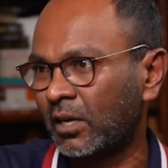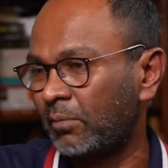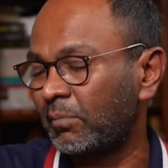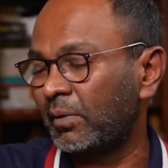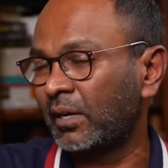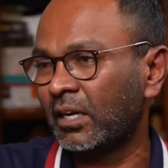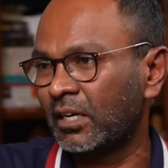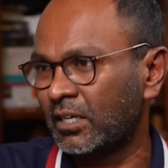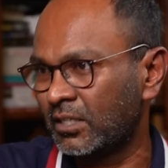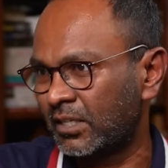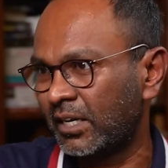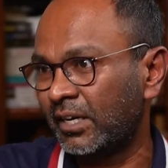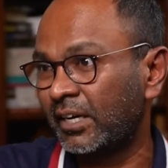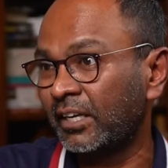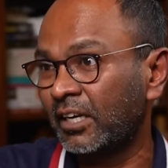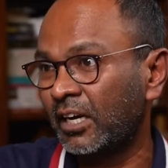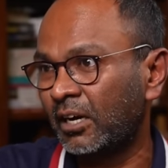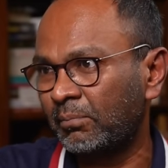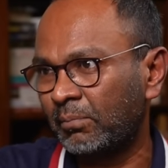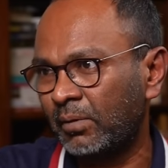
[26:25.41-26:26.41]
coming and
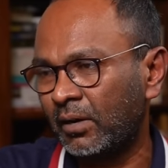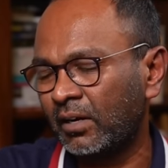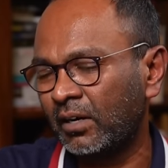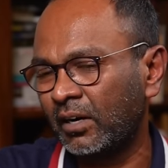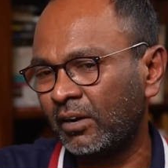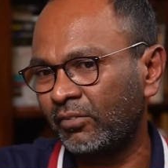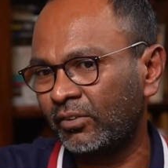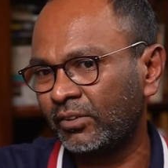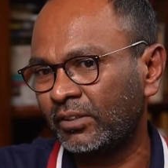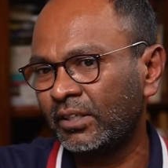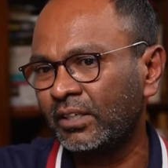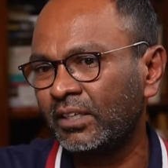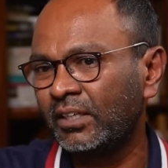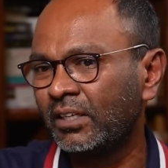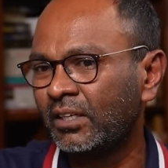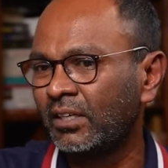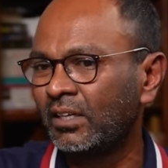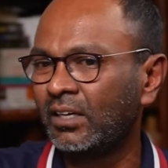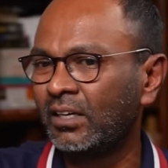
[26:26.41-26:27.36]
setting up and everything.